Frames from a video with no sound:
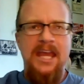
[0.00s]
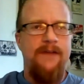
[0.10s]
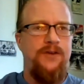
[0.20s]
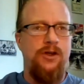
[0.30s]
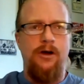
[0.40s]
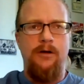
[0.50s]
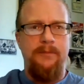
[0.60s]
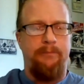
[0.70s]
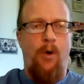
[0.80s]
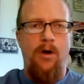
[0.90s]
If you're
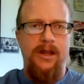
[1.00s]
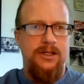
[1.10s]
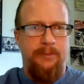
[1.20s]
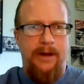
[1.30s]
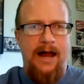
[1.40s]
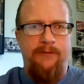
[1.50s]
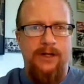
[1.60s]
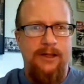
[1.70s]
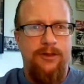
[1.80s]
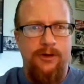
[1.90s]
born into
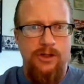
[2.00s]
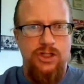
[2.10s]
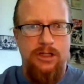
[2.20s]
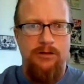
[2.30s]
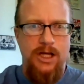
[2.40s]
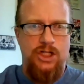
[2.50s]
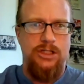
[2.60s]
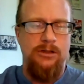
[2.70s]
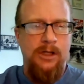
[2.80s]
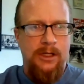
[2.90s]
poverty, third
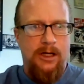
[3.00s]
generation,